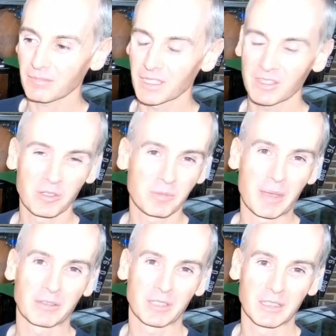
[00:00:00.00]
those
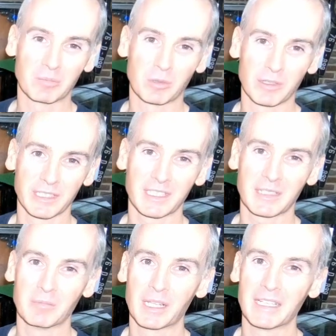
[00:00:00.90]
mounting points
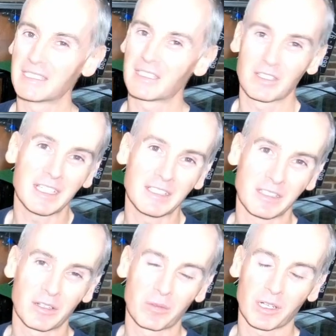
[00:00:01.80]
in place just isn't
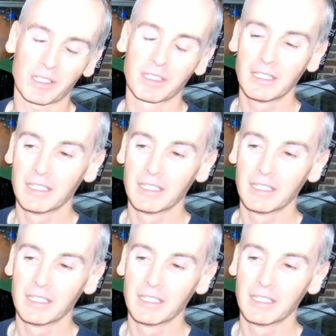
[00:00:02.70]
going to work.